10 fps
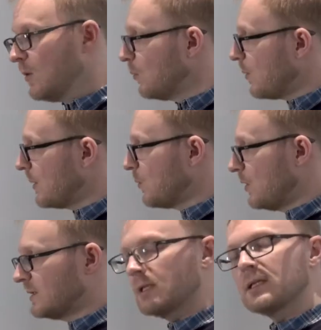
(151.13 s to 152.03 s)
What we
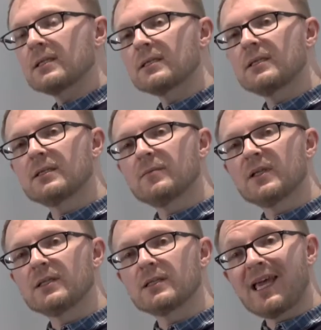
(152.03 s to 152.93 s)
want is a system
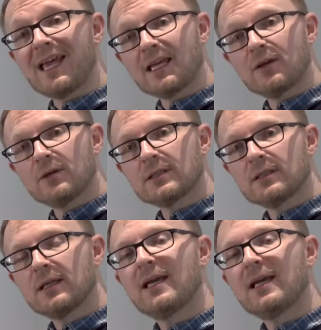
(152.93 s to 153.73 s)
that is accurate